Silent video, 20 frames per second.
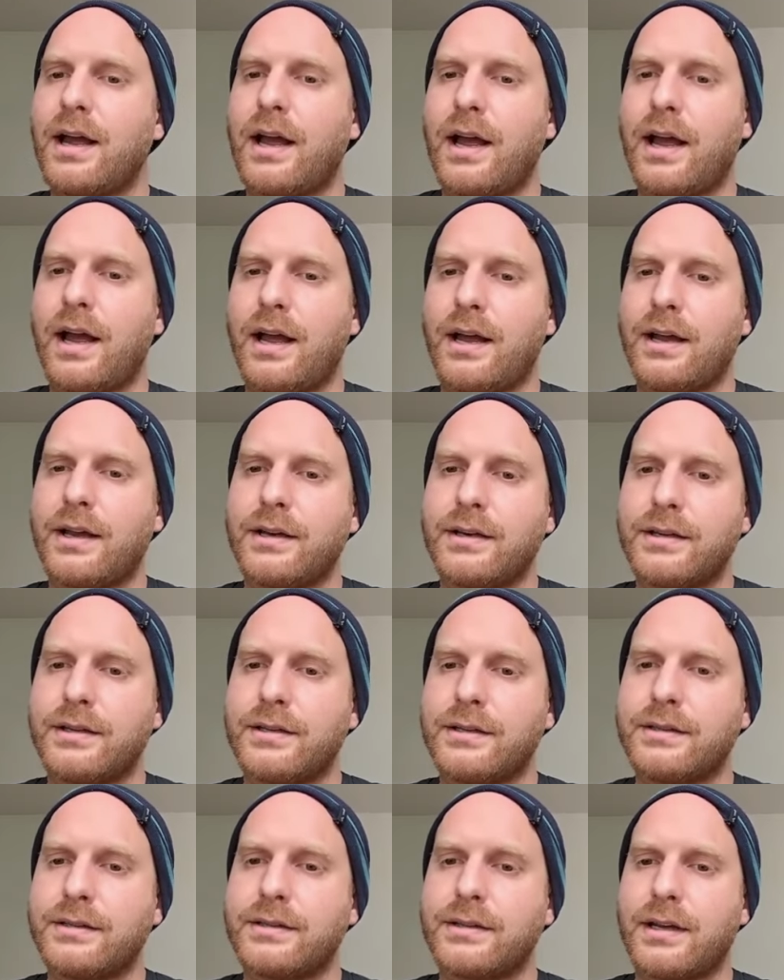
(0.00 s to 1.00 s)

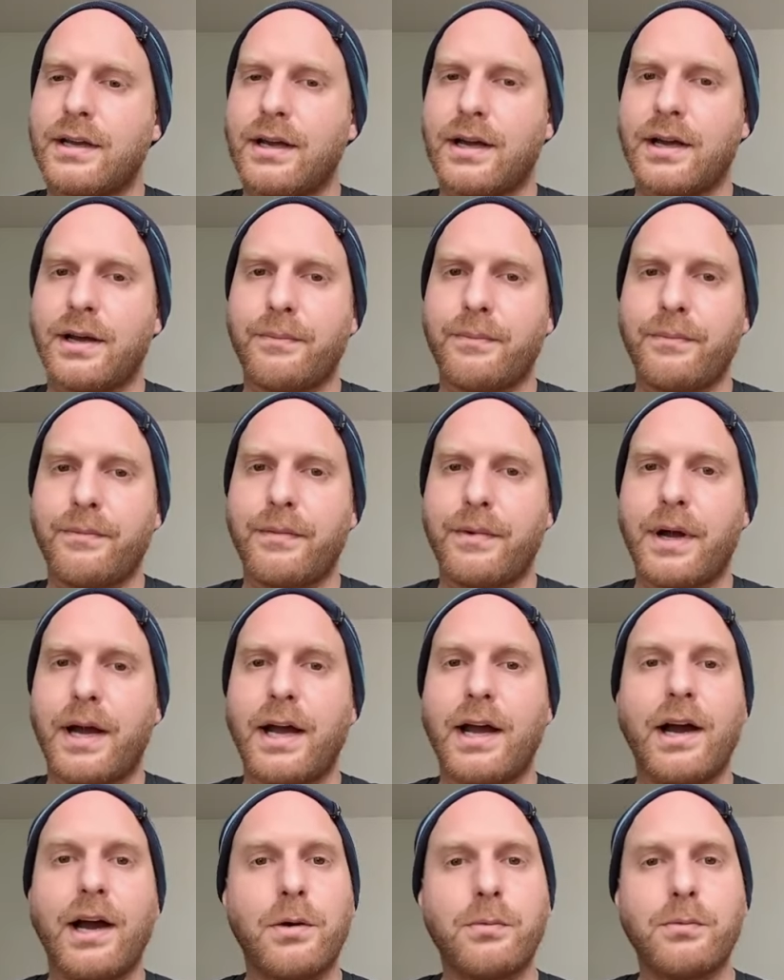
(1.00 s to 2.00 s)
And I
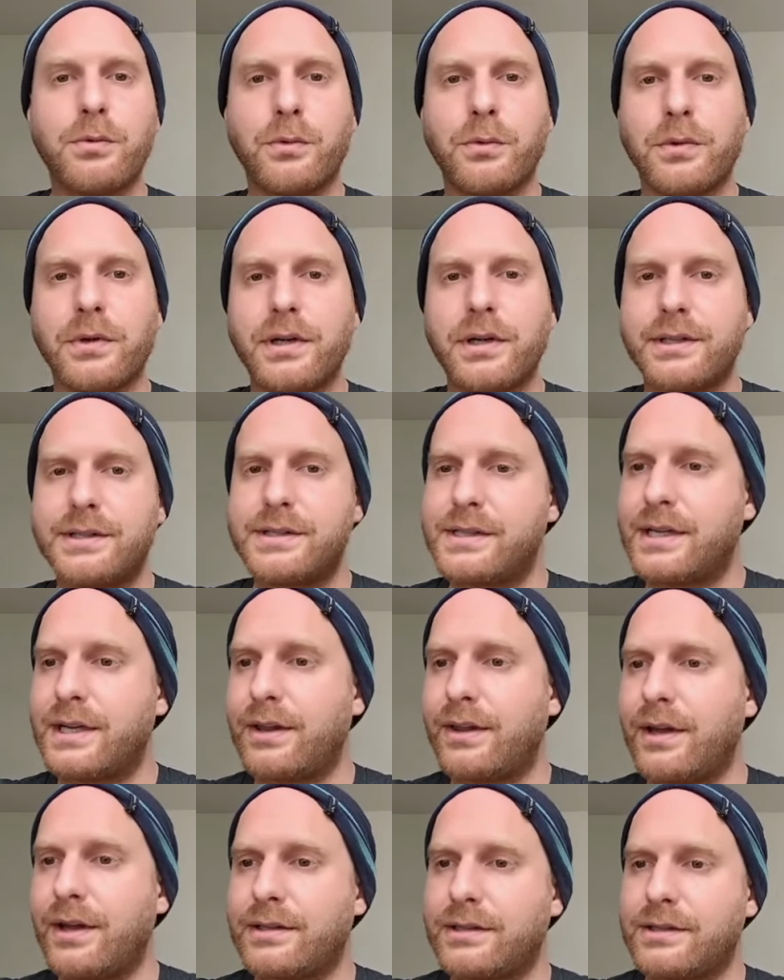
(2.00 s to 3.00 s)
hope we will see
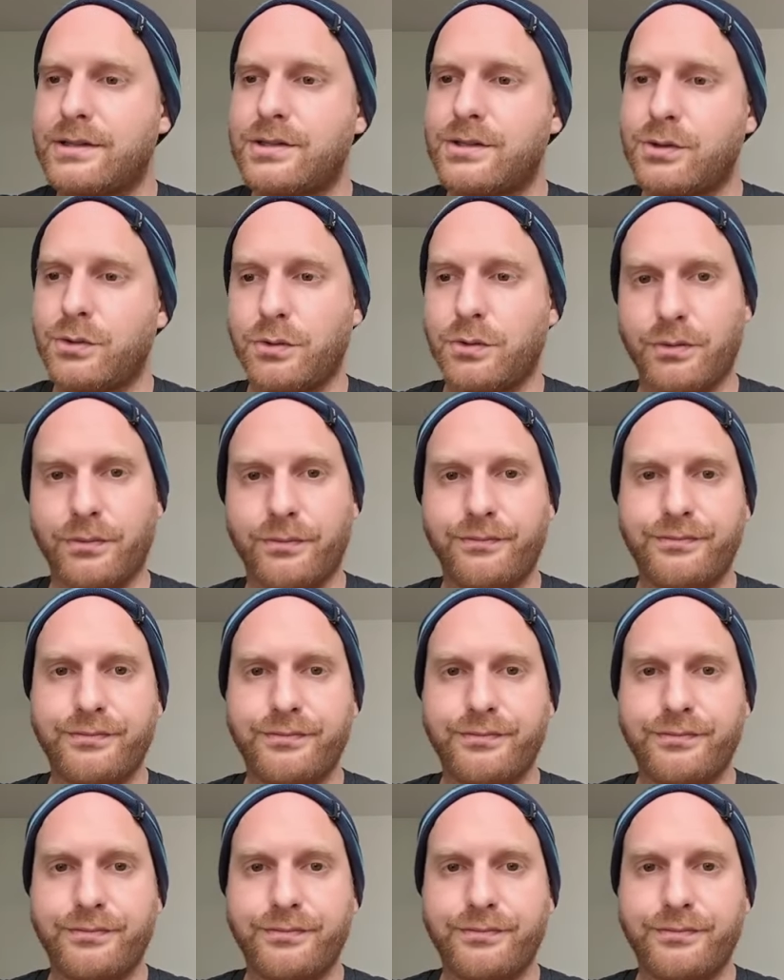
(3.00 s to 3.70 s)
that soon.